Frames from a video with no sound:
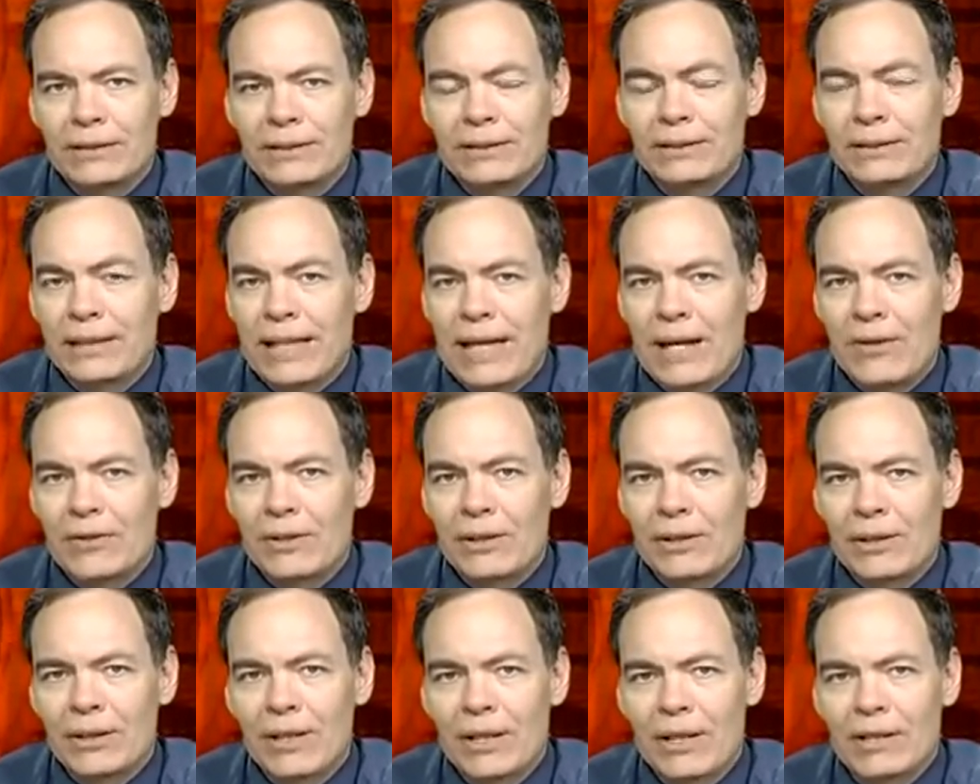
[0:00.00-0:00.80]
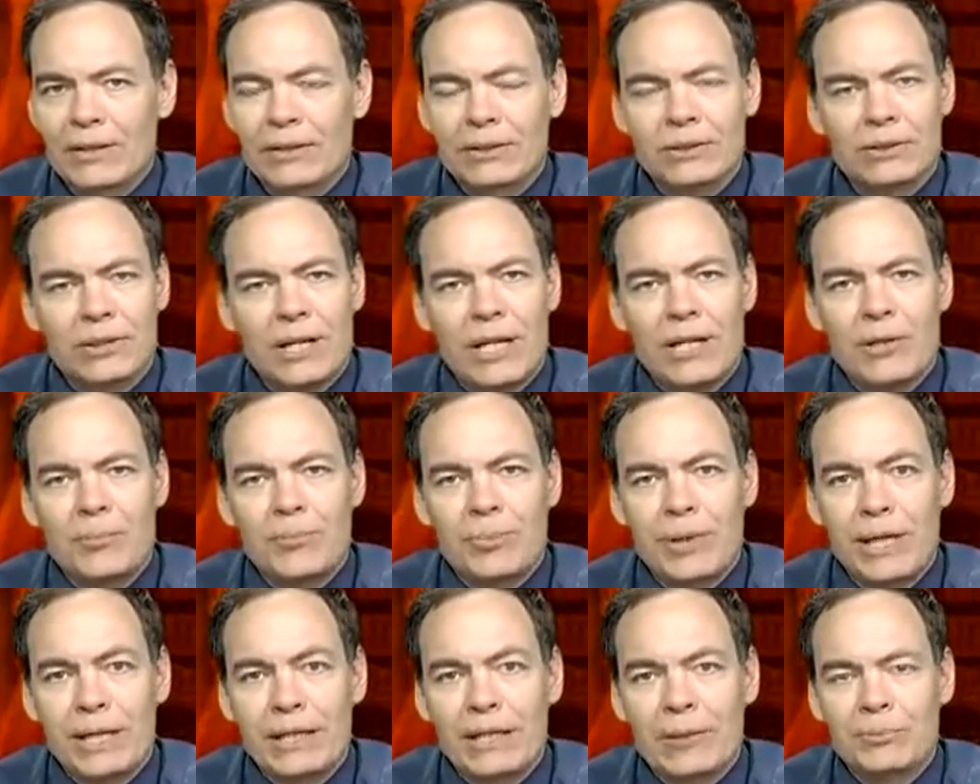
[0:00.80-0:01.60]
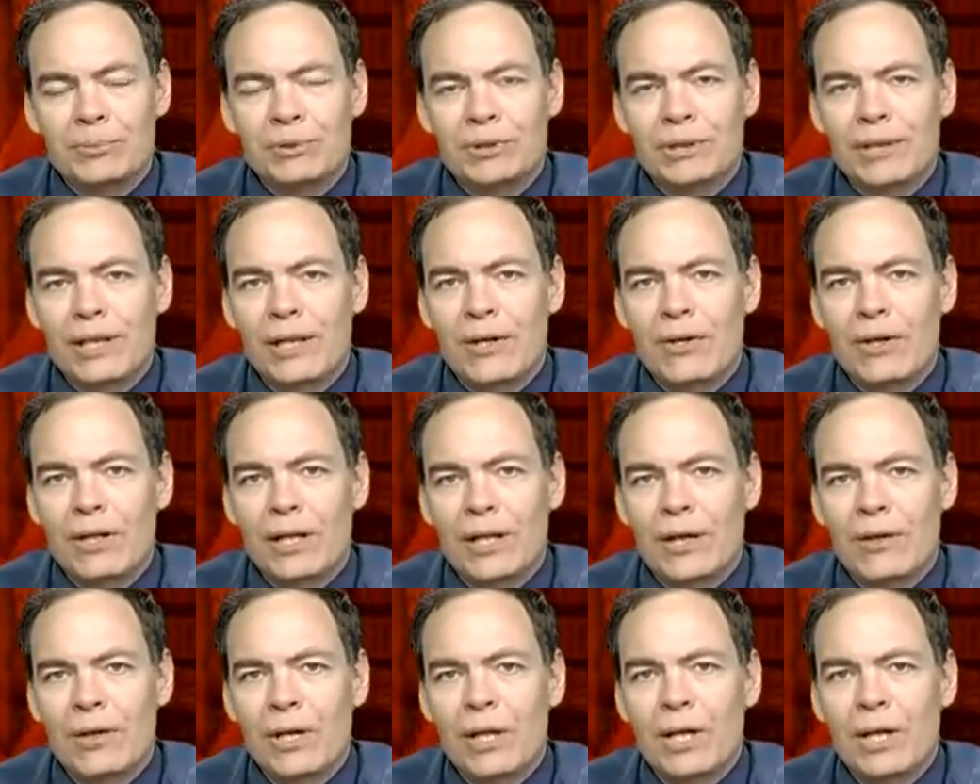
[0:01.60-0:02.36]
discounting this kind of breakup scenario.